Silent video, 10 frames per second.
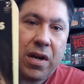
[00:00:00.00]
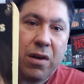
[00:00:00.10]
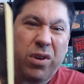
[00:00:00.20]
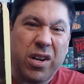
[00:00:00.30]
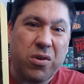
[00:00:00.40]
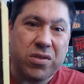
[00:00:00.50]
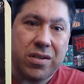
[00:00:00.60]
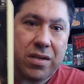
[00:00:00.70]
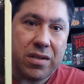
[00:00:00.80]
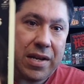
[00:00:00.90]
Really goes
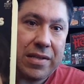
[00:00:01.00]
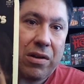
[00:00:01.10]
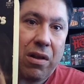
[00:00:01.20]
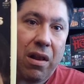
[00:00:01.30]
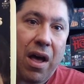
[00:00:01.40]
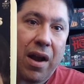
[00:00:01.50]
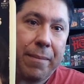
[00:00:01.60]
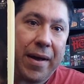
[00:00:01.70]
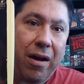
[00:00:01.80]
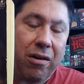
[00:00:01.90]
into detail a lot
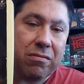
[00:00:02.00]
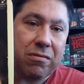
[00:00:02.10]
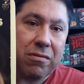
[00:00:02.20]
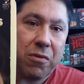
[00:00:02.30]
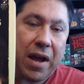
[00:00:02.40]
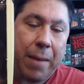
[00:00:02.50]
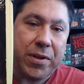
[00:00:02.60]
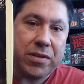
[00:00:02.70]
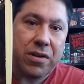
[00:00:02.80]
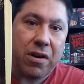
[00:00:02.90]
about what
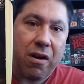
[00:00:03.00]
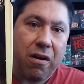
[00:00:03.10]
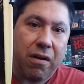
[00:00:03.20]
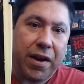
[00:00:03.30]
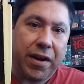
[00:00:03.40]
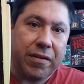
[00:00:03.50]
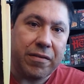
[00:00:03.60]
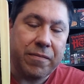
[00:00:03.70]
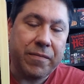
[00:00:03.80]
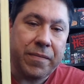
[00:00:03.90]
happens to her, and
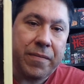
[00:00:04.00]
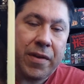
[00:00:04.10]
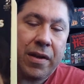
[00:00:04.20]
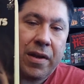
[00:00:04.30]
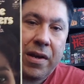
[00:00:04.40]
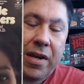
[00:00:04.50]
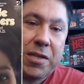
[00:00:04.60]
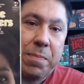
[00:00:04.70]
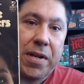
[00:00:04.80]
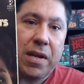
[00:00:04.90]

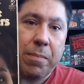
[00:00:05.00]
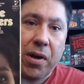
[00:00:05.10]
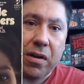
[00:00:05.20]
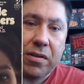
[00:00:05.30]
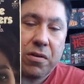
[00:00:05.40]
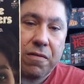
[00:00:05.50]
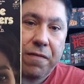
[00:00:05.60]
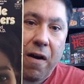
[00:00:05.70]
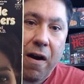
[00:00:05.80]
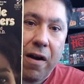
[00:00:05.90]
it's been debunked so
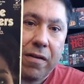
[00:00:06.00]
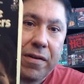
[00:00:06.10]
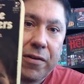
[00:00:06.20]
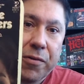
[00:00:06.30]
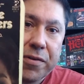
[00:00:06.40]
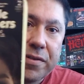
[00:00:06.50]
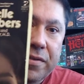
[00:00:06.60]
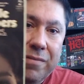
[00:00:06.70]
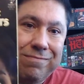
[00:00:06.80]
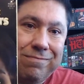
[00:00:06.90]
far. It
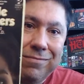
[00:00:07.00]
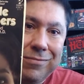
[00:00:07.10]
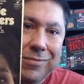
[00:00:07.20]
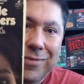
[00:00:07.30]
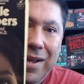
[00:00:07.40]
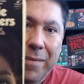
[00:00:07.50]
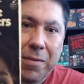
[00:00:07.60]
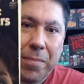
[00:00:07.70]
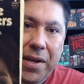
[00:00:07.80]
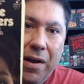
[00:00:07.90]
was claimed to
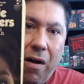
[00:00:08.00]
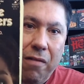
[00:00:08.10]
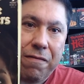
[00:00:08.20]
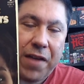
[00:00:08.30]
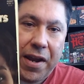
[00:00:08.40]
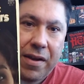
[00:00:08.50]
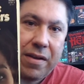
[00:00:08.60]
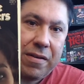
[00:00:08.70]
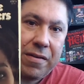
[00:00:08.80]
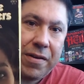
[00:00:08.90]
be all fake,
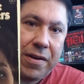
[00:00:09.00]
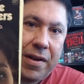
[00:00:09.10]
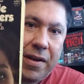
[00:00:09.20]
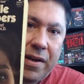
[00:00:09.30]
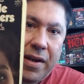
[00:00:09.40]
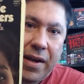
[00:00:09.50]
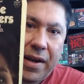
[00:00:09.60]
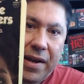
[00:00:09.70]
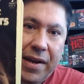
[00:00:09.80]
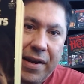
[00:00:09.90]

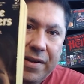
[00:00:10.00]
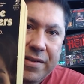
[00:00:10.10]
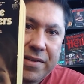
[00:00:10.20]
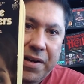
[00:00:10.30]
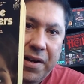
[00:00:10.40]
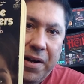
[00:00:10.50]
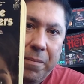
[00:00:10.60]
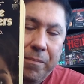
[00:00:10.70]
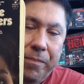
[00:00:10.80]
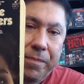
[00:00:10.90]
and
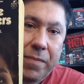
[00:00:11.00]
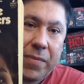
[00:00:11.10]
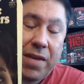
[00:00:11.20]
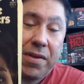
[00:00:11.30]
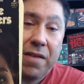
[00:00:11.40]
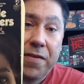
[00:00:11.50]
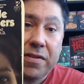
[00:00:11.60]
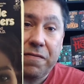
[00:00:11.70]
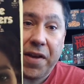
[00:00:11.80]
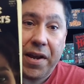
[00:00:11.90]
even if
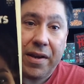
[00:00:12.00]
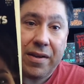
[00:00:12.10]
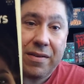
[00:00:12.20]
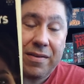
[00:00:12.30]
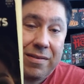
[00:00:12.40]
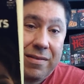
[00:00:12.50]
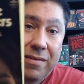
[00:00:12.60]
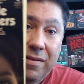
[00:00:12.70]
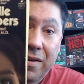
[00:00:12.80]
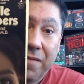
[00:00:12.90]
it's fake,
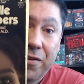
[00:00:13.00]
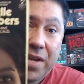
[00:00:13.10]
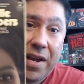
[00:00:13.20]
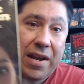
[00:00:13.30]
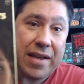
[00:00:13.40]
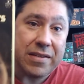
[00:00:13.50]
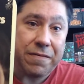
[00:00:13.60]
if you take it as a